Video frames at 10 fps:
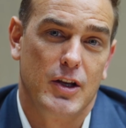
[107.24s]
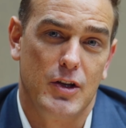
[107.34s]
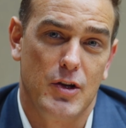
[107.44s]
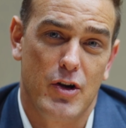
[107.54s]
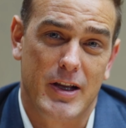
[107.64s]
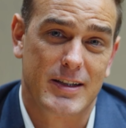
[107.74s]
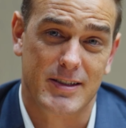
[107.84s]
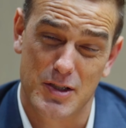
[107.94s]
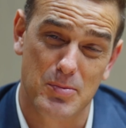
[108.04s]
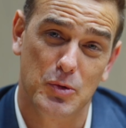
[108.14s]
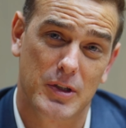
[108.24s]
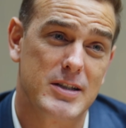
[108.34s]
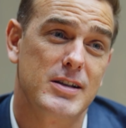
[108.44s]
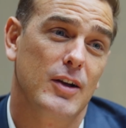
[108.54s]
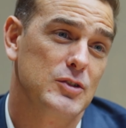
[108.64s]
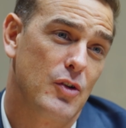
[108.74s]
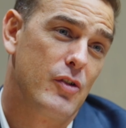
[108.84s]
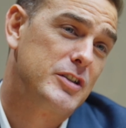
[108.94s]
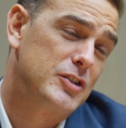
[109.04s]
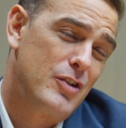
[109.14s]
you're only getting a small discount,
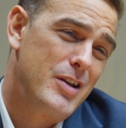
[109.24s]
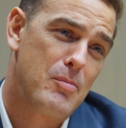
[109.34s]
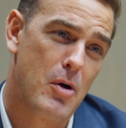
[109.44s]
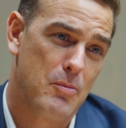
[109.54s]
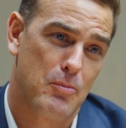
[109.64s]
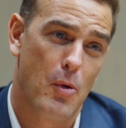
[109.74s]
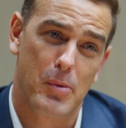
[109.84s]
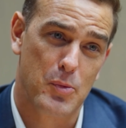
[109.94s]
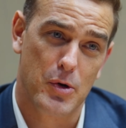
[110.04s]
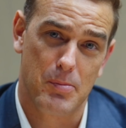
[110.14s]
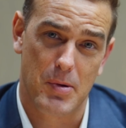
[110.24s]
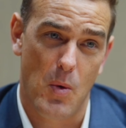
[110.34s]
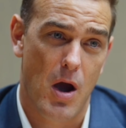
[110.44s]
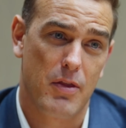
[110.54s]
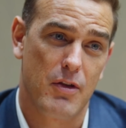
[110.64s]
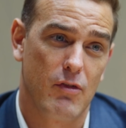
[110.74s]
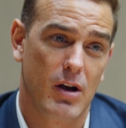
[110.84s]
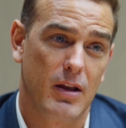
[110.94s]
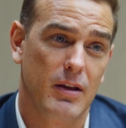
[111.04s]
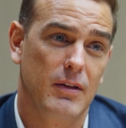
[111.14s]
so it probably wouldn't be worth it
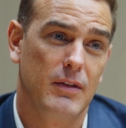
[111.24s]
really.